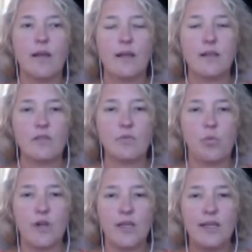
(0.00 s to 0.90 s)
is
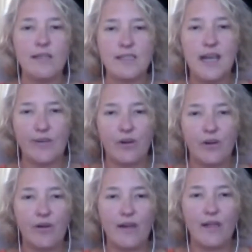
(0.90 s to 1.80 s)
working
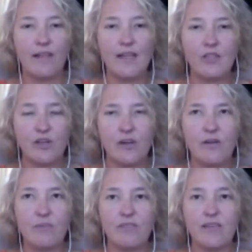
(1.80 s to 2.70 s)
together, and like
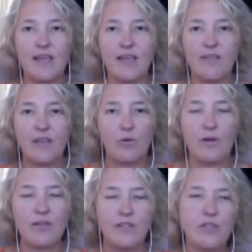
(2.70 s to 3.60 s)
Sherry was saying, I think
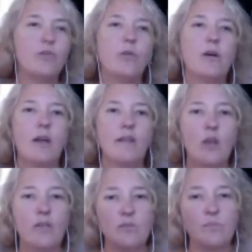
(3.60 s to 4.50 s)
Corey did too,
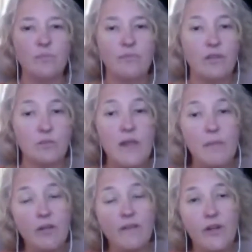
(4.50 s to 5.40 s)
you know, there's
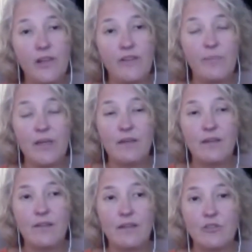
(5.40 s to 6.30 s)
people in there that have
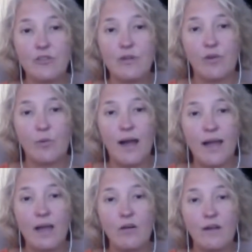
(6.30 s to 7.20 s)
been in the industry for a
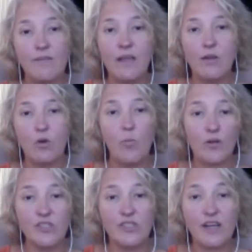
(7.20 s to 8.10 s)
while and they know
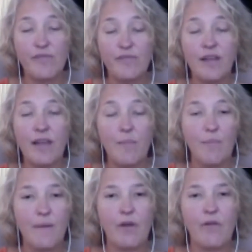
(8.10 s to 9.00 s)
more stuff,
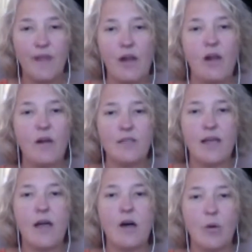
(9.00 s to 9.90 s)
but they're there
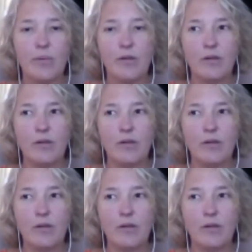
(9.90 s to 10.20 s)
to help